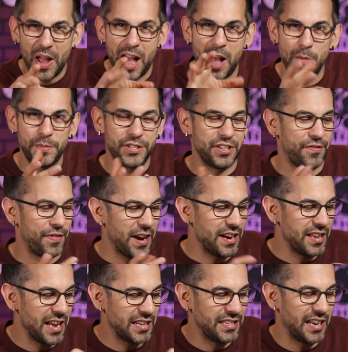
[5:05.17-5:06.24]
helps to fight
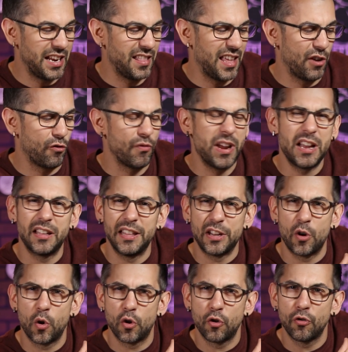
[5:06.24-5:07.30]
against any like wrinkling
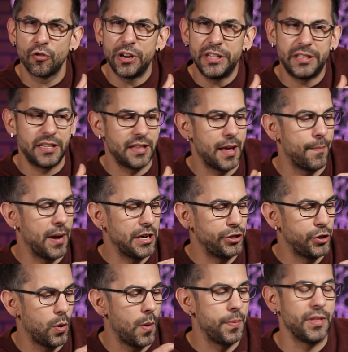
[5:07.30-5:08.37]
or creasing that might
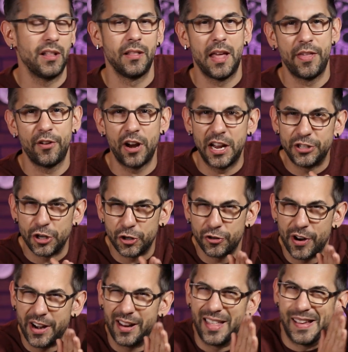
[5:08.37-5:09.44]
show up in the leather as you're
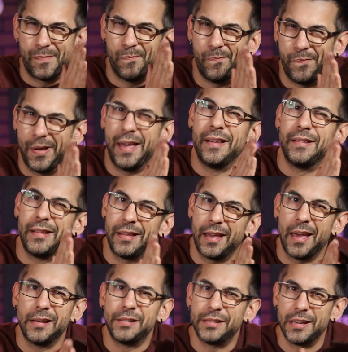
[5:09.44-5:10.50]
trying to like bend
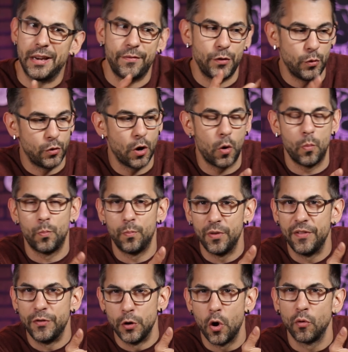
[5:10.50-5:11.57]
against it if you don't
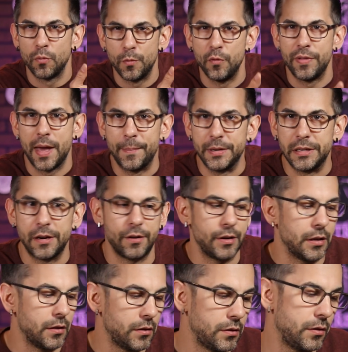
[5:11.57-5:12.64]
remove that
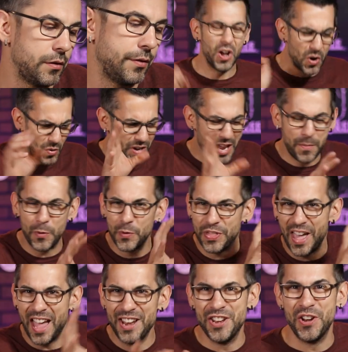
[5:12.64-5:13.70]
material. Okay, but with
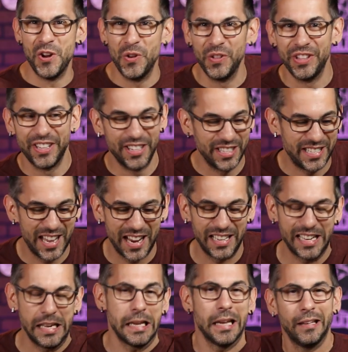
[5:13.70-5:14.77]
that new little
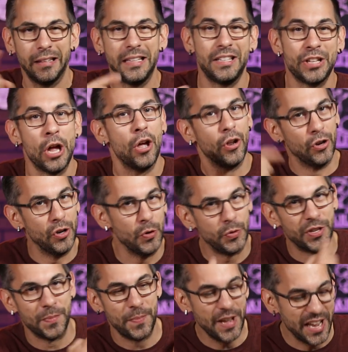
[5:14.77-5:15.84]
technique, at least new
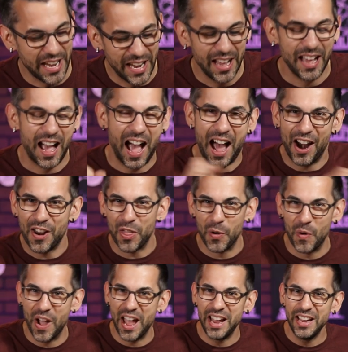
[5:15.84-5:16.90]
to me, out of the
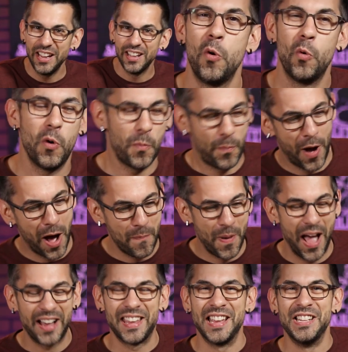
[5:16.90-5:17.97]
way, we'll pop
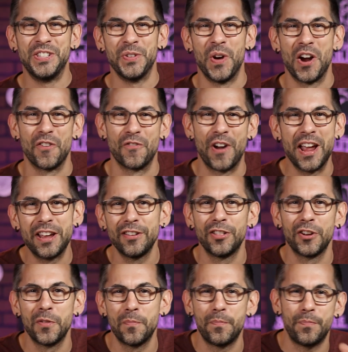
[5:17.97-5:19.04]
back into our
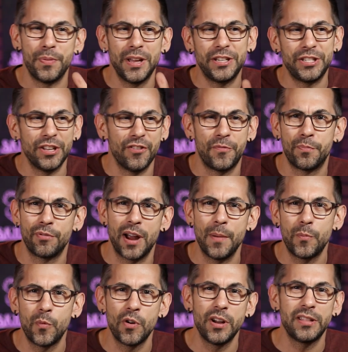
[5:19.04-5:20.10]
regular bits of
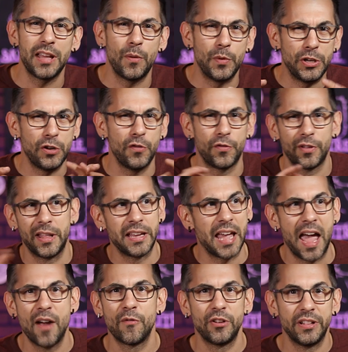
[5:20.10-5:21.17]
prep work that we do for like
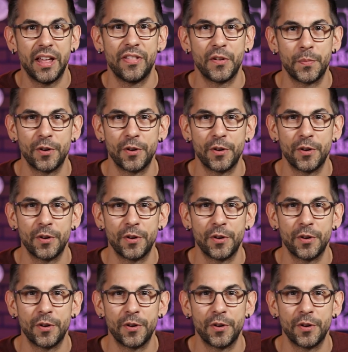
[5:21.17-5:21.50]
every leather